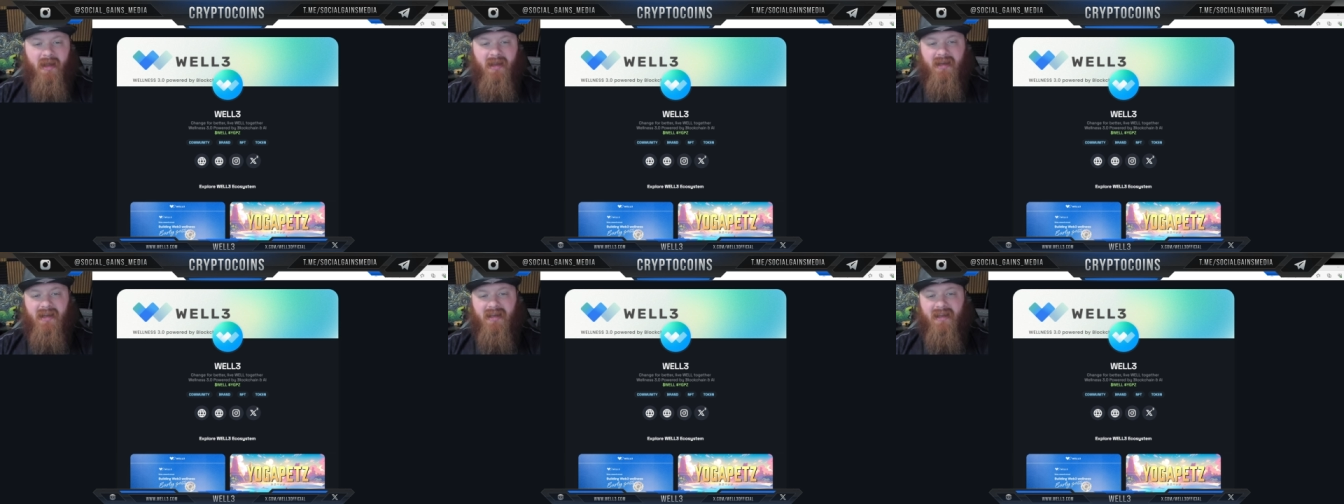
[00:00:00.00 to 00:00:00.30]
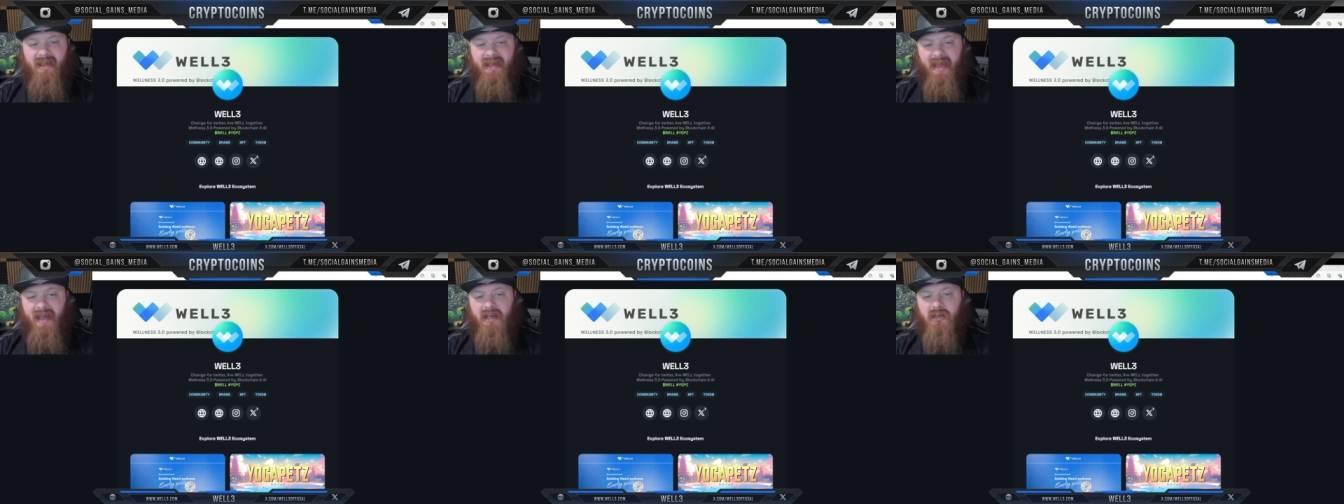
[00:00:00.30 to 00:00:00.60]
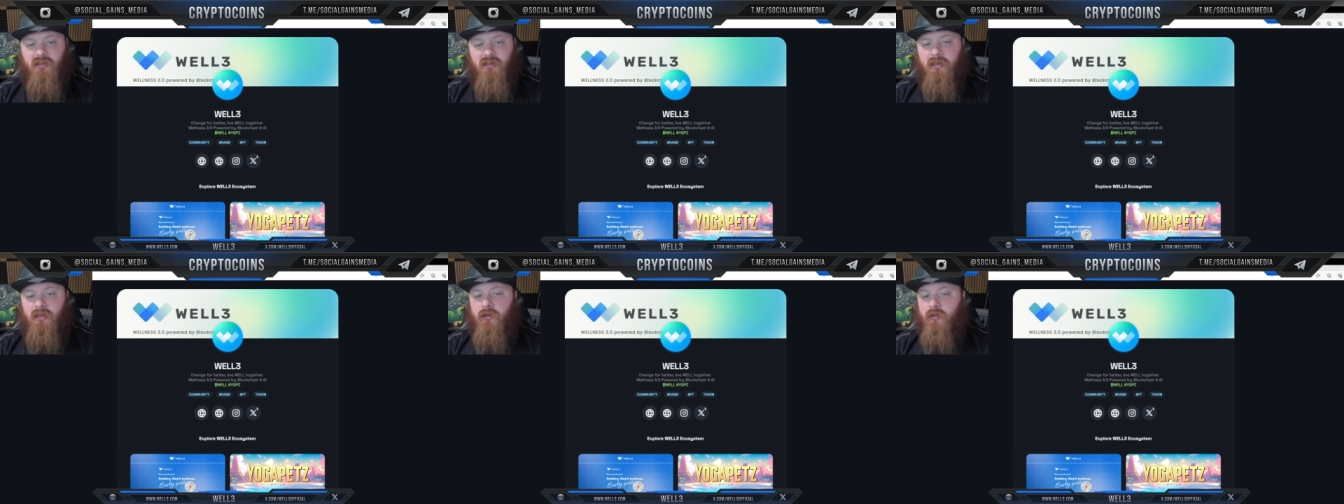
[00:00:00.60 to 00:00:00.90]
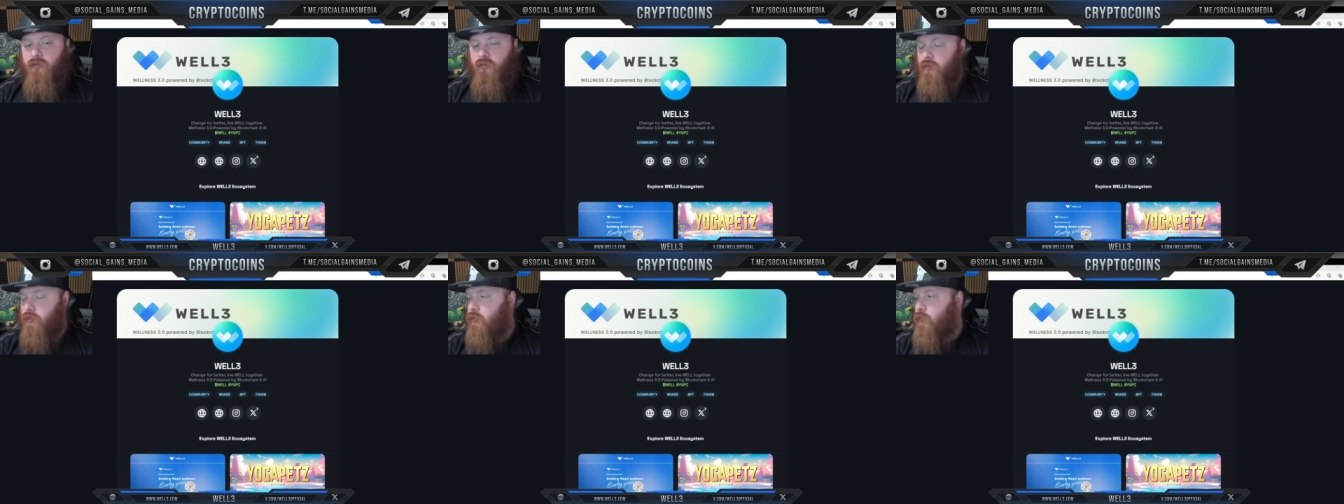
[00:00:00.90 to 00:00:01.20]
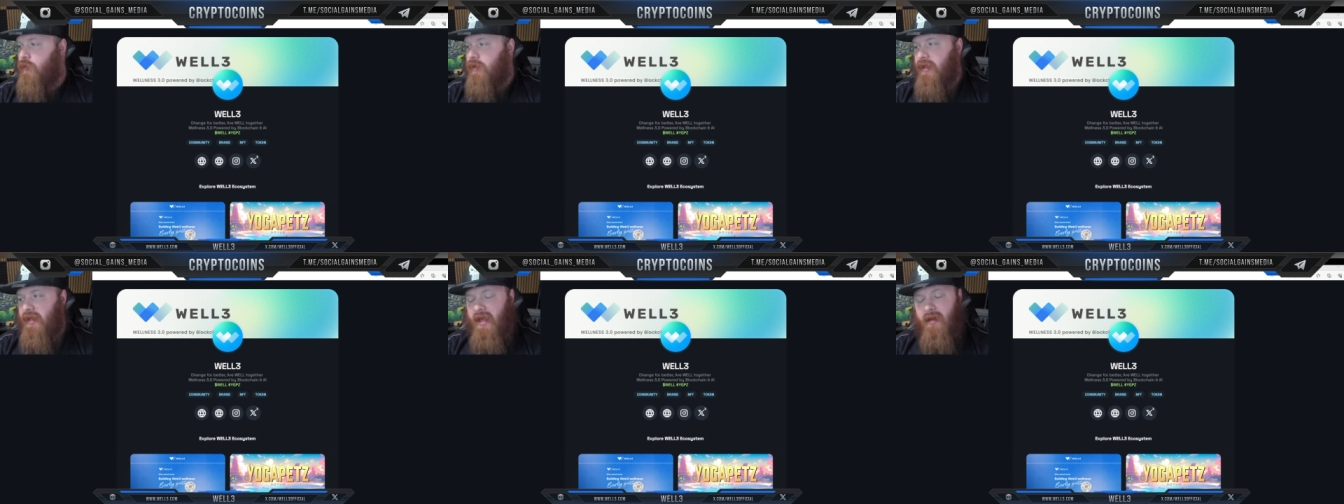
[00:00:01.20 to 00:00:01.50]
and engaging
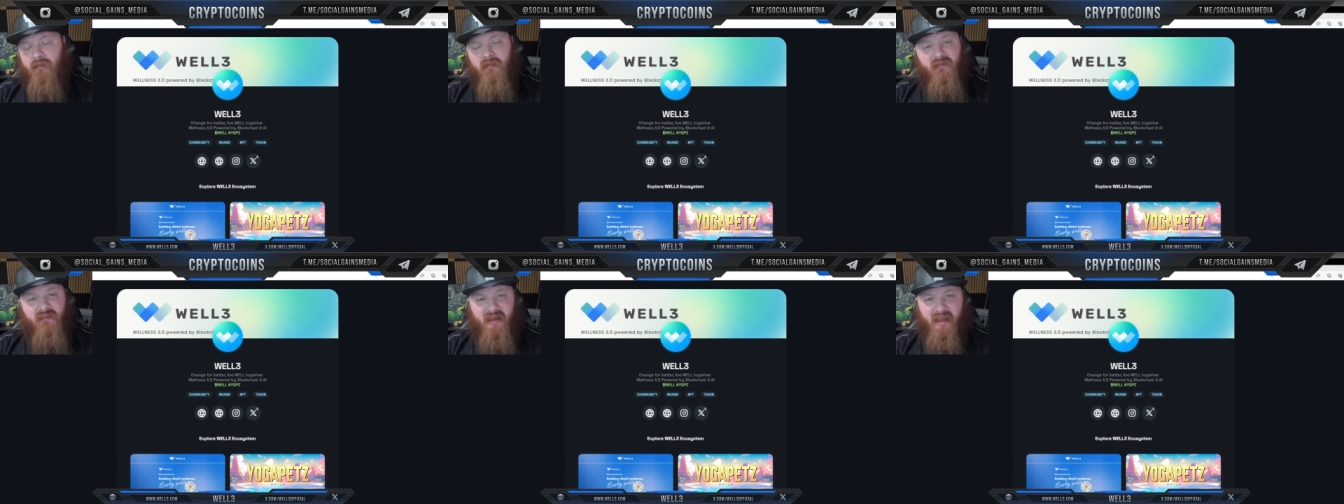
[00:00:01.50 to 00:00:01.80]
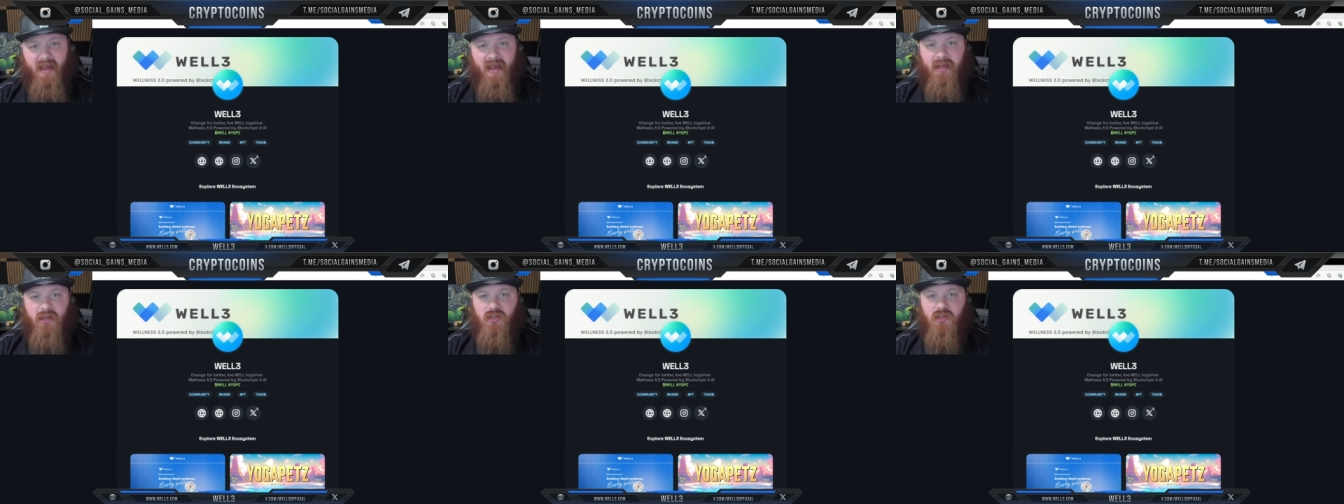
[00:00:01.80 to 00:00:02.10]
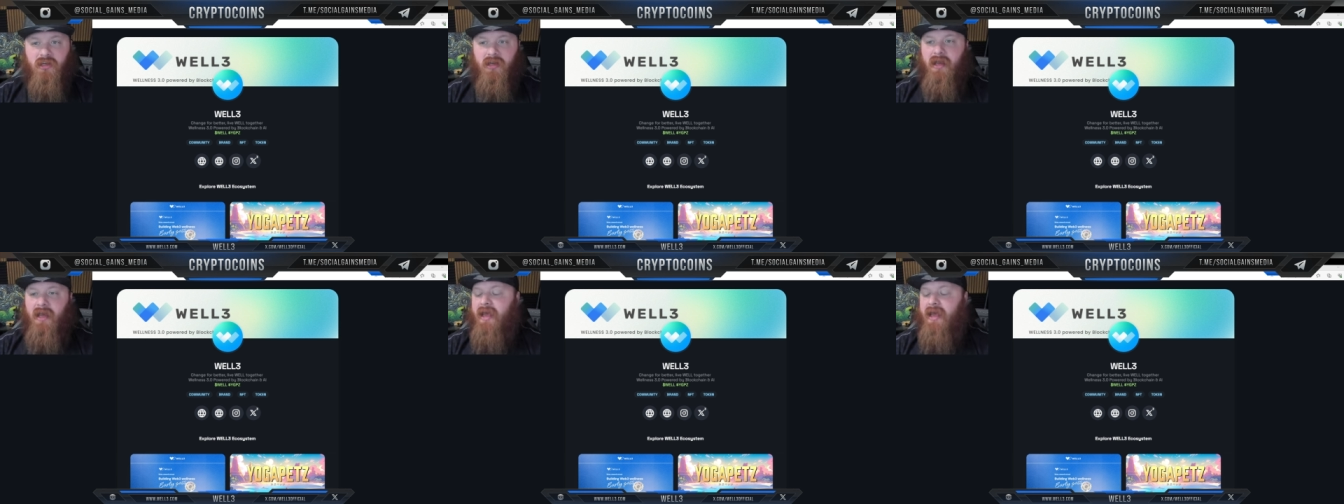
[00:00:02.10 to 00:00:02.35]
through gamification.